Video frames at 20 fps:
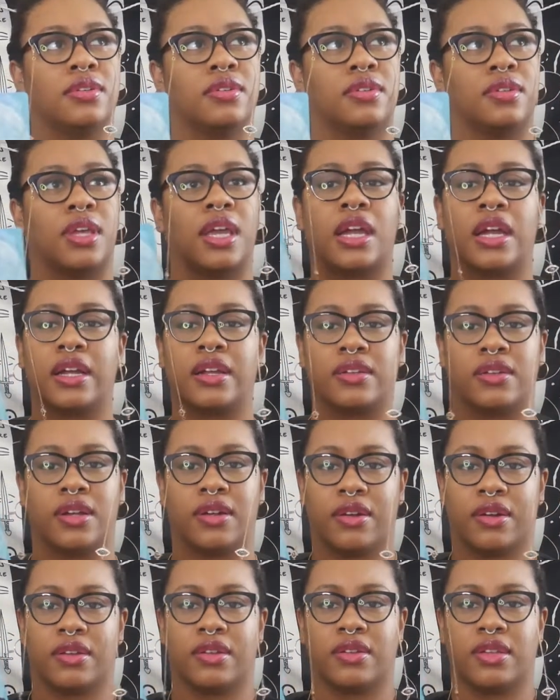yeah,
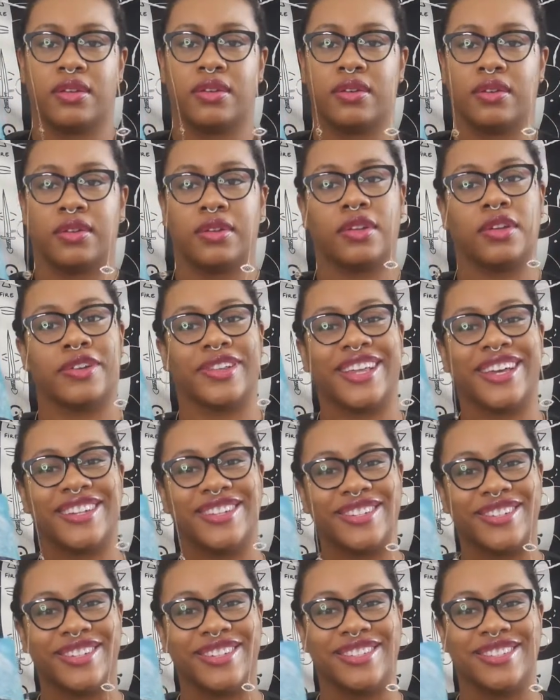are
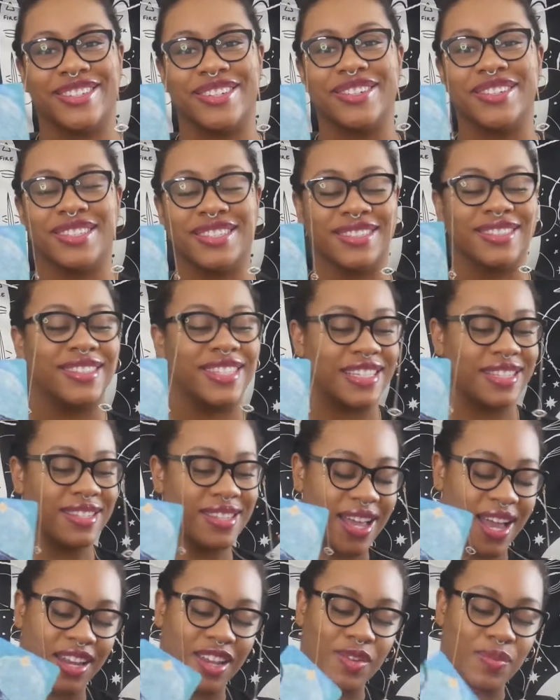electric. So it's, that
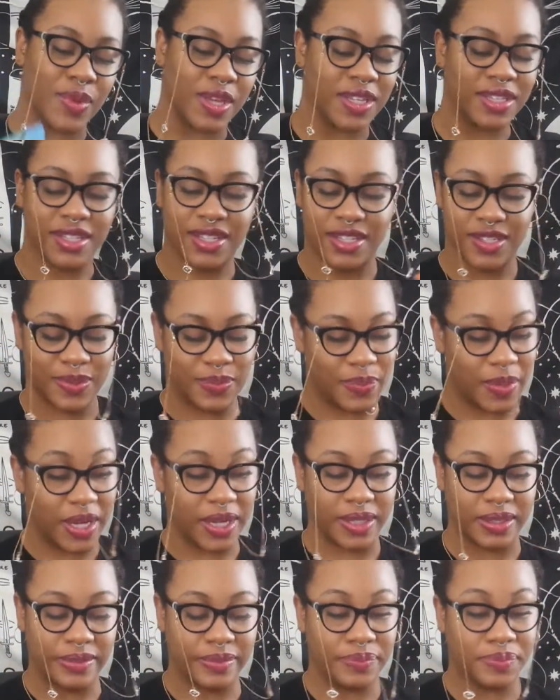static makes sense. But